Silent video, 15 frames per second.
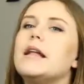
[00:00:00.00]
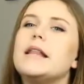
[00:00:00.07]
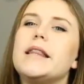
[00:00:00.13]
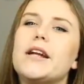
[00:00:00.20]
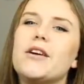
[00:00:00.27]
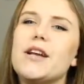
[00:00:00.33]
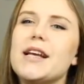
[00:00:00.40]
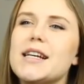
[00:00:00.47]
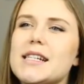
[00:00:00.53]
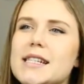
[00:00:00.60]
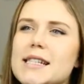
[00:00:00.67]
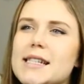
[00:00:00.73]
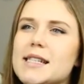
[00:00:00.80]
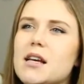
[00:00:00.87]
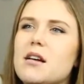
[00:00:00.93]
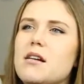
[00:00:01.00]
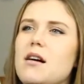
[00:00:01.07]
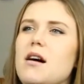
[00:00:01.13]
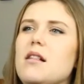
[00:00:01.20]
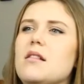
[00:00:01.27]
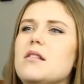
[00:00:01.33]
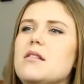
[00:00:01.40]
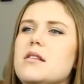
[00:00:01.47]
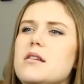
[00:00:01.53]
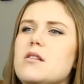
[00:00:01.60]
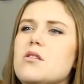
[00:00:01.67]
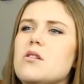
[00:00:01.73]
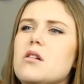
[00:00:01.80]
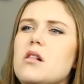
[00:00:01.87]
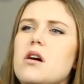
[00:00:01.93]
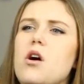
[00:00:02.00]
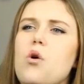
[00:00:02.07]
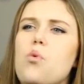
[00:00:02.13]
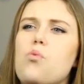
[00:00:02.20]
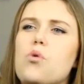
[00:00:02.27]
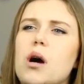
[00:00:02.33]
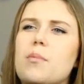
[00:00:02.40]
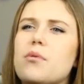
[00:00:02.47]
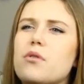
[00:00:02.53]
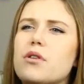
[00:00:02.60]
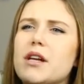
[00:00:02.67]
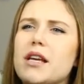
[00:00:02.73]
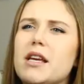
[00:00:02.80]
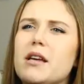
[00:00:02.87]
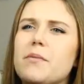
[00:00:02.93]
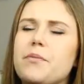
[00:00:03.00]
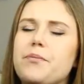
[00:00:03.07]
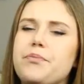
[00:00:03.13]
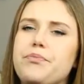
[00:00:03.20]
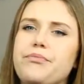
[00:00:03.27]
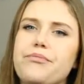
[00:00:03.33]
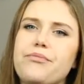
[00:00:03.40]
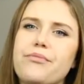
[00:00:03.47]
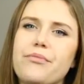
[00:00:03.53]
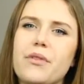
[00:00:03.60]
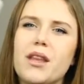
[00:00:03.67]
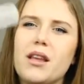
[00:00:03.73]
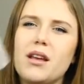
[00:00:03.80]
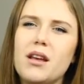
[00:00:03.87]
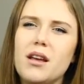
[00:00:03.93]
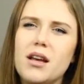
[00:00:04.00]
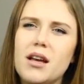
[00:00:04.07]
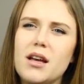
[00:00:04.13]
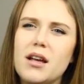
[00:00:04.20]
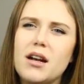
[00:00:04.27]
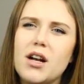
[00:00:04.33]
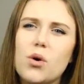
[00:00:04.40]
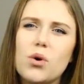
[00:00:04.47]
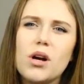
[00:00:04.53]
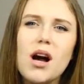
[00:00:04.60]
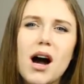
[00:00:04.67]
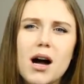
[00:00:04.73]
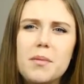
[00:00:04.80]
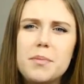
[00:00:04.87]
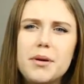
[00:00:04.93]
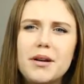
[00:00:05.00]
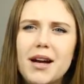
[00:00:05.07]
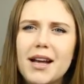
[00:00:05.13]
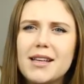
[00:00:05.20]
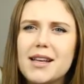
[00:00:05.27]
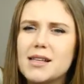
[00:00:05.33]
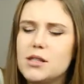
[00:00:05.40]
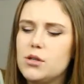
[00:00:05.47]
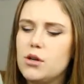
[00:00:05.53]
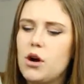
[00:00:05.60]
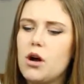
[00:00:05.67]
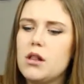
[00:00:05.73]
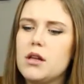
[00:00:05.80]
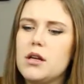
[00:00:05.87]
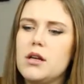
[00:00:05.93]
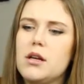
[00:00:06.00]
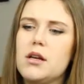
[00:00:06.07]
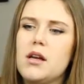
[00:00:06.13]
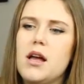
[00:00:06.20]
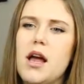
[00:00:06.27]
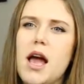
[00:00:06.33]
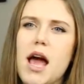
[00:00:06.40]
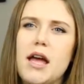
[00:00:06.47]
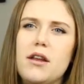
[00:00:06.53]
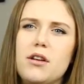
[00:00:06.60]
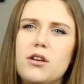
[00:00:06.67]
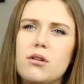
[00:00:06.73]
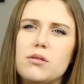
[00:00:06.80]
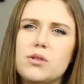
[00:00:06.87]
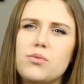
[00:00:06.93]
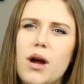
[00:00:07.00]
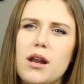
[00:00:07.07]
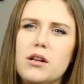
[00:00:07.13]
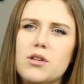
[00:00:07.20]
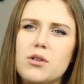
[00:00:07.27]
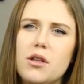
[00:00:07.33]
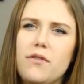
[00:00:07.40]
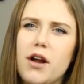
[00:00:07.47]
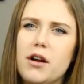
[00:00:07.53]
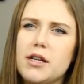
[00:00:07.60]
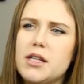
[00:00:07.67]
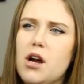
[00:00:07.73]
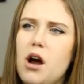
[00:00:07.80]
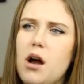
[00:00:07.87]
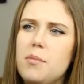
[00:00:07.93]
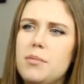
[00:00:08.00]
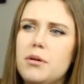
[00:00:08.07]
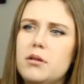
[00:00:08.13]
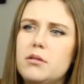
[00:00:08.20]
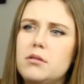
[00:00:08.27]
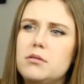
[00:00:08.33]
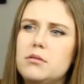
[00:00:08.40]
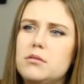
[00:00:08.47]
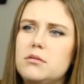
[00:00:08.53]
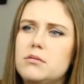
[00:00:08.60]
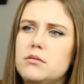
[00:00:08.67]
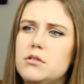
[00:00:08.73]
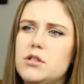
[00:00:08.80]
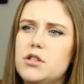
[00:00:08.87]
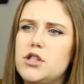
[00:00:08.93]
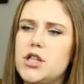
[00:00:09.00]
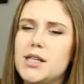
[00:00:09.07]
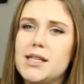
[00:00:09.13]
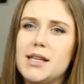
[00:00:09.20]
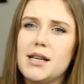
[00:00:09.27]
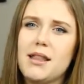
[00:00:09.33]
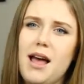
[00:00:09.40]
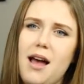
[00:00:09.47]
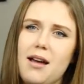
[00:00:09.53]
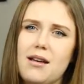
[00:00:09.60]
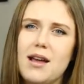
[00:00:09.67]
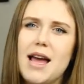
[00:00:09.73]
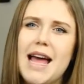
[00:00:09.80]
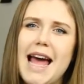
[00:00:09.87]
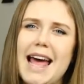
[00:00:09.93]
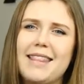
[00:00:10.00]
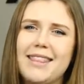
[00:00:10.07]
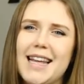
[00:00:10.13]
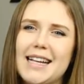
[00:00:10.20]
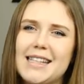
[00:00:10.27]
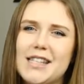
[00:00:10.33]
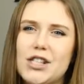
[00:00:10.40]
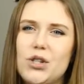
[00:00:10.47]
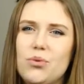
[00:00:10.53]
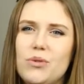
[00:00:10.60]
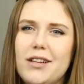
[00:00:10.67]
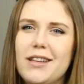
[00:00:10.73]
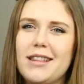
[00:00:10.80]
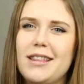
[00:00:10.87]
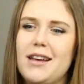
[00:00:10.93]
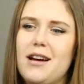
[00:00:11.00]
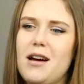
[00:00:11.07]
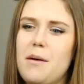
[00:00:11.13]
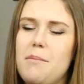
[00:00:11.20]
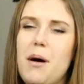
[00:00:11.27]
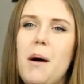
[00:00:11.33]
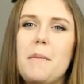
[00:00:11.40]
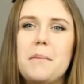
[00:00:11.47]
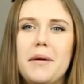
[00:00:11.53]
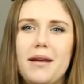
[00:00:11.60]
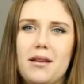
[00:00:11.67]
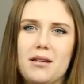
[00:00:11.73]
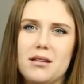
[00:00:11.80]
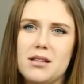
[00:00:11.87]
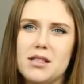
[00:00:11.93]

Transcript: There is a little rubbery, I don't know, cup, I guess you call it, and it goes right into the very top, just like that, and that's doing the pumping.